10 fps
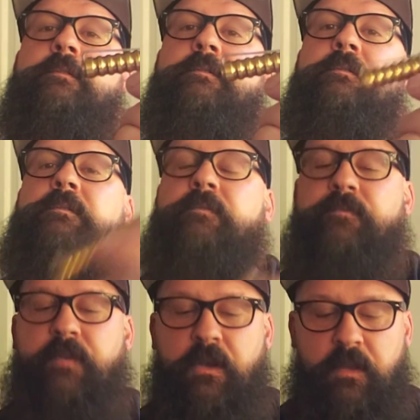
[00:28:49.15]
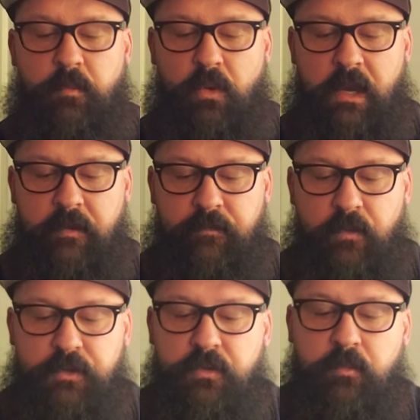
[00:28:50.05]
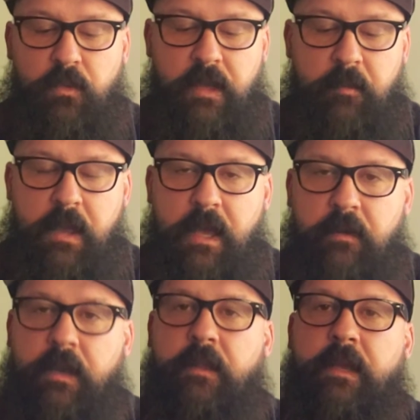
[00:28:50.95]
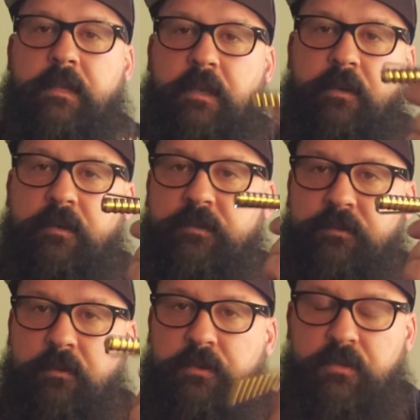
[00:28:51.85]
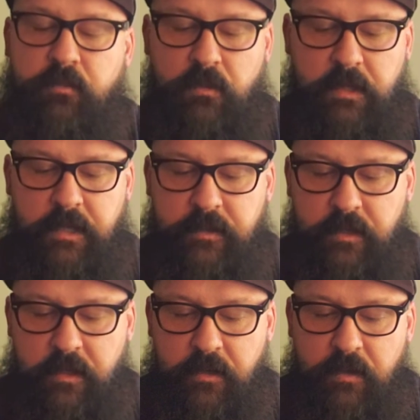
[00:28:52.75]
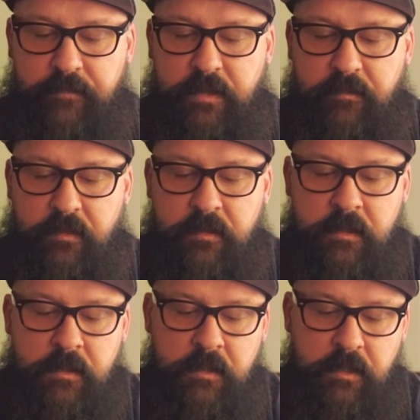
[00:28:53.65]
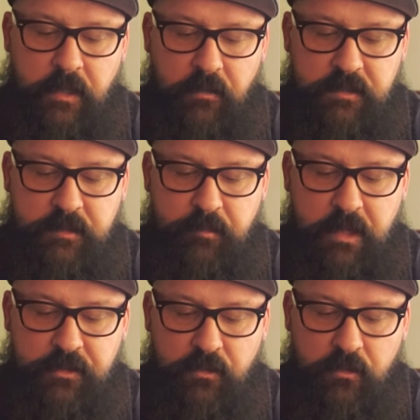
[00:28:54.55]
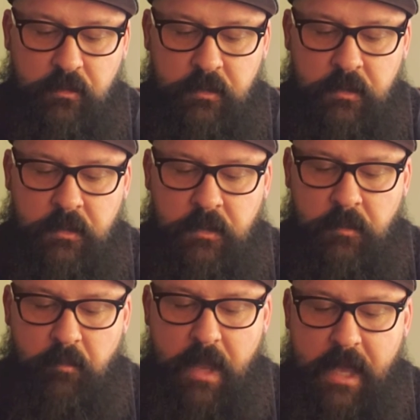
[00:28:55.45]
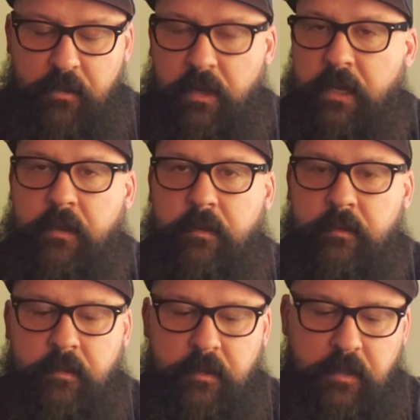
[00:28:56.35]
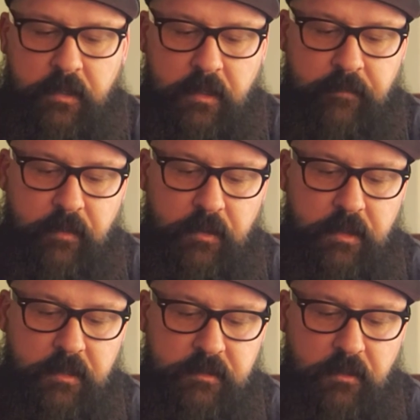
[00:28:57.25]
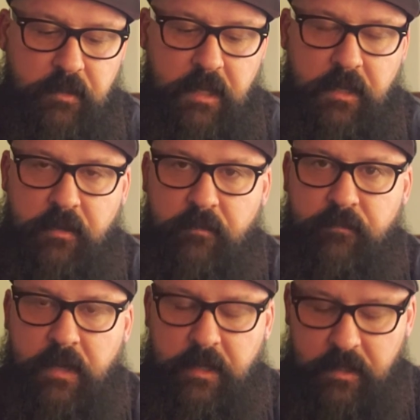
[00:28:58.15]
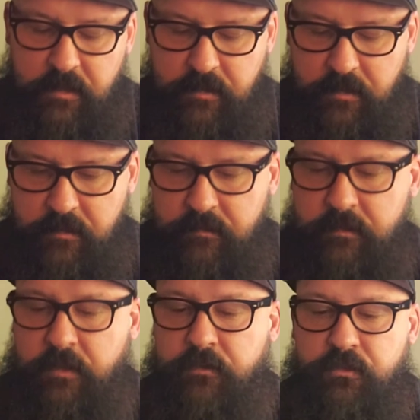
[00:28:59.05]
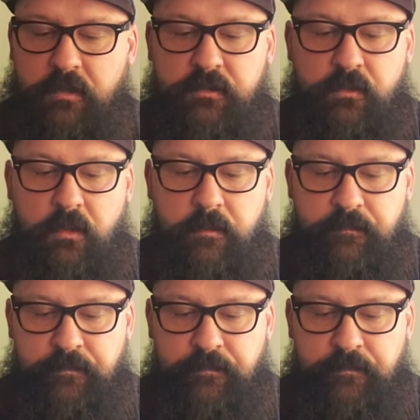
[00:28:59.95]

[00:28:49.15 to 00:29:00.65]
It's fairly bright for a AAA battery. I like that you can just throw a AAA in there. You don't have to have a special battery. If it does go dead, you can find it at the drugstore.